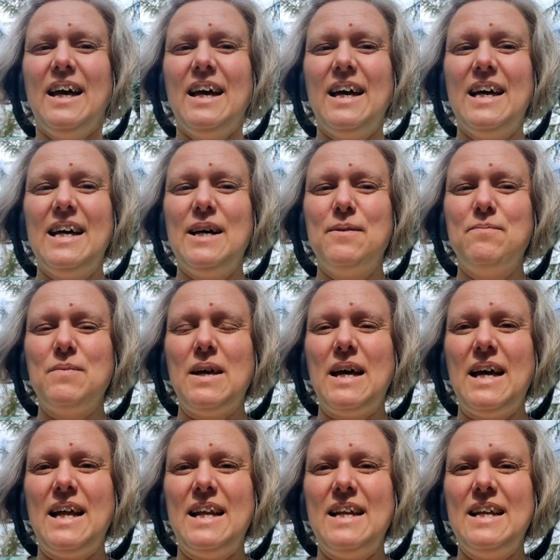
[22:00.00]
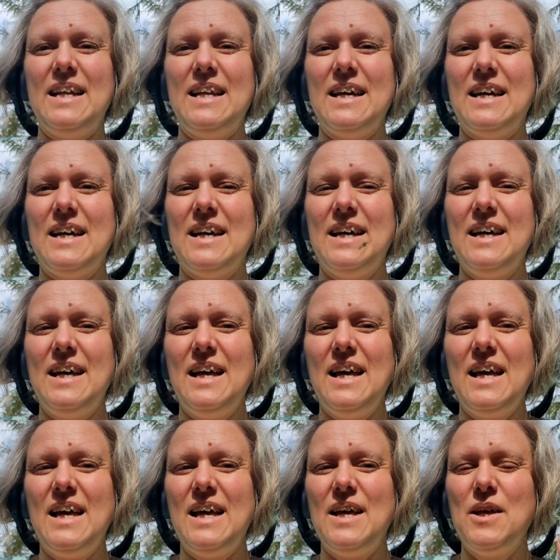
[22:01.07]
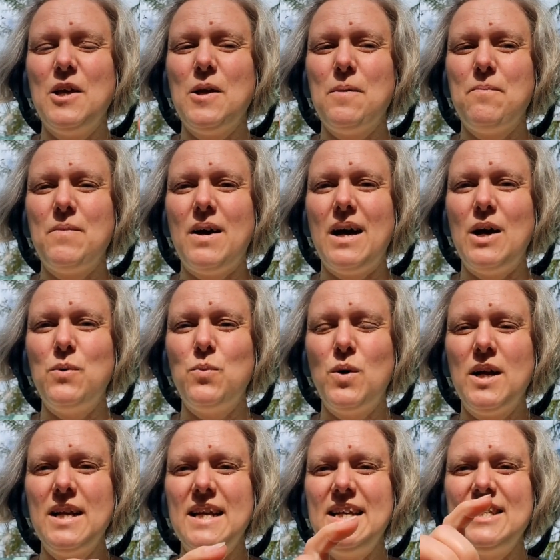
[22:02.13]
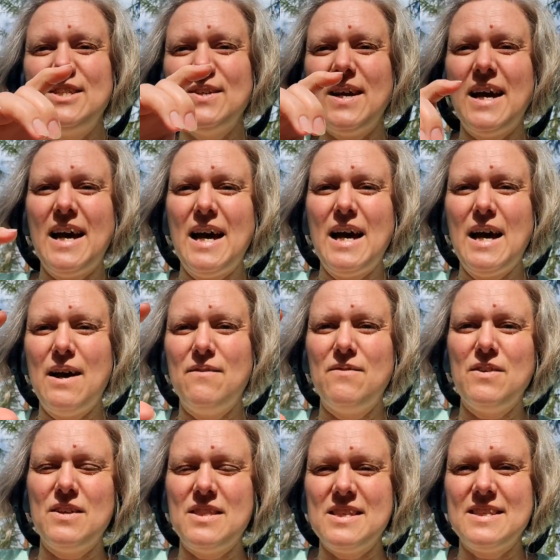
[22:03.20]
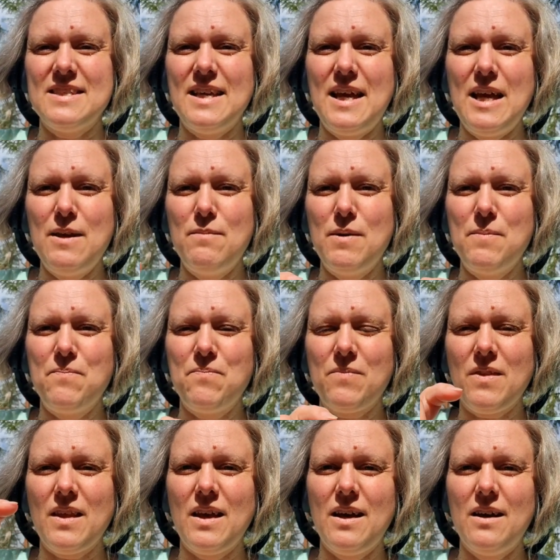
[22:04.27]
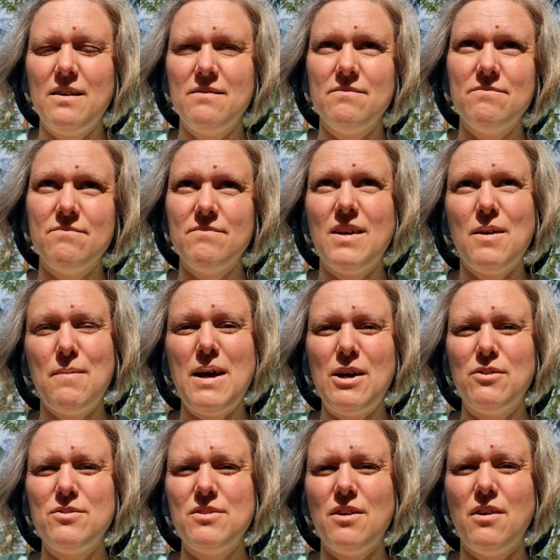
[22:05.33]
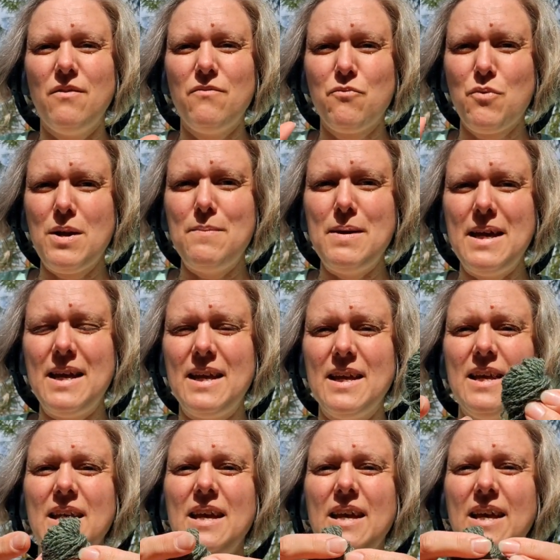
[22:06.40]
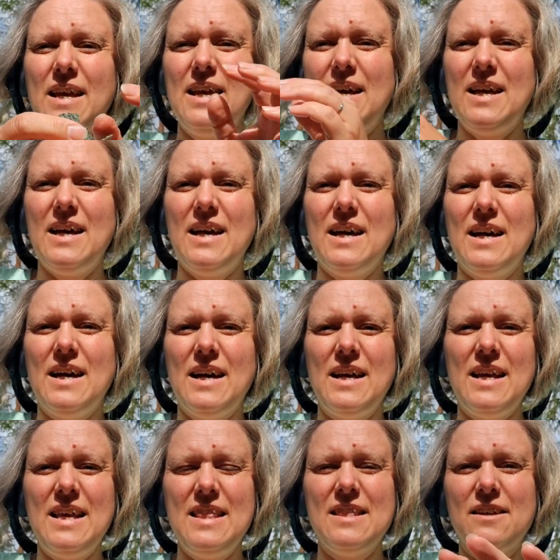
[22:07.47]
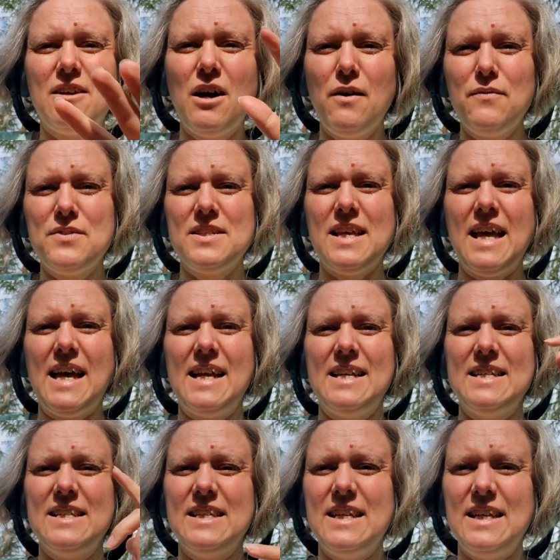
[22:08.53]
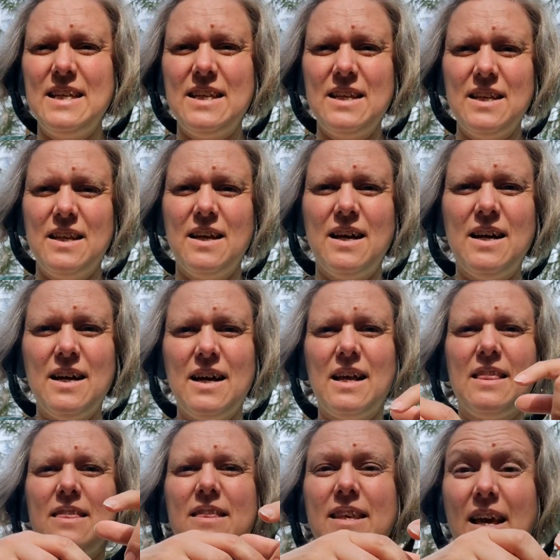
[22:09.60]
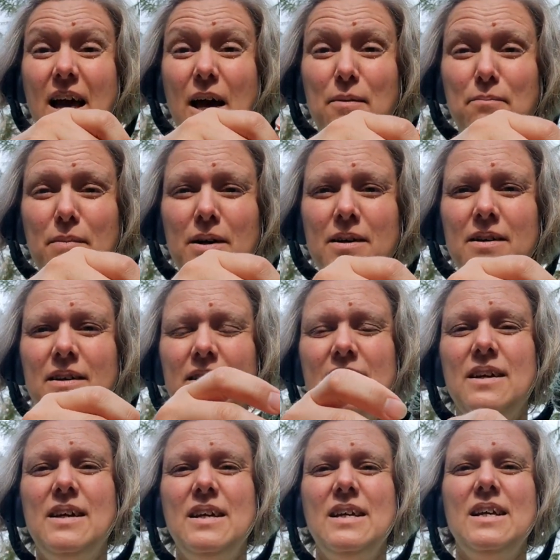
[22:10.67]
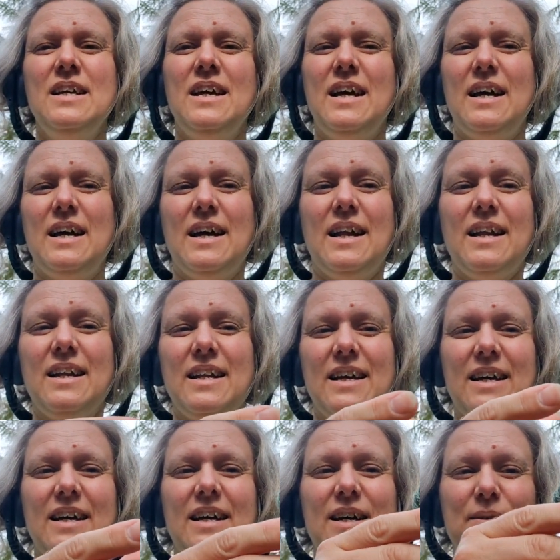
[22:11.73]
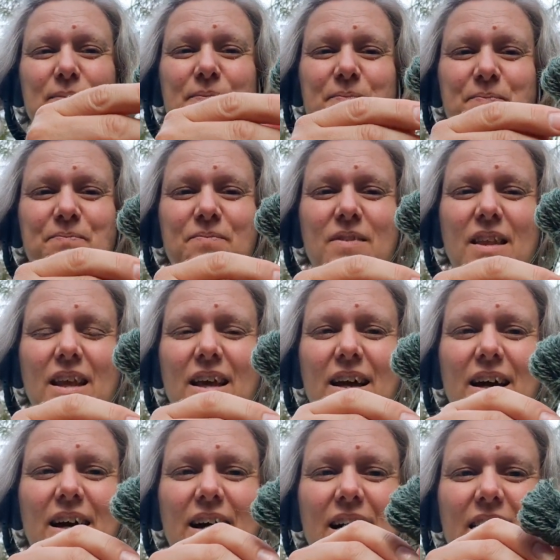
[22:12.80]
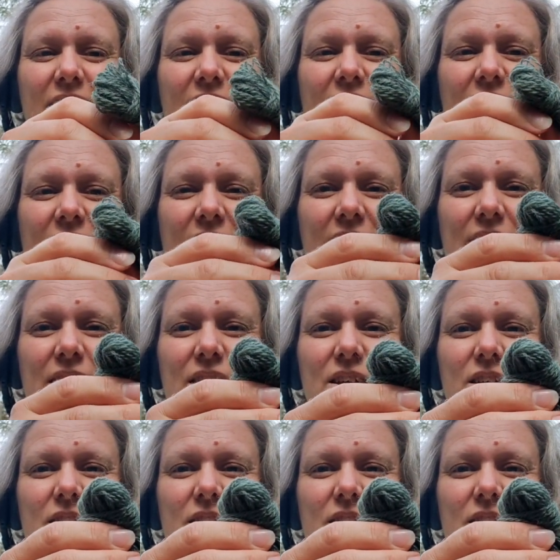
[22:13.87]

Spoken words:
And I wanted to have the same amount of ribbing in the cuffs and in at the hem, and I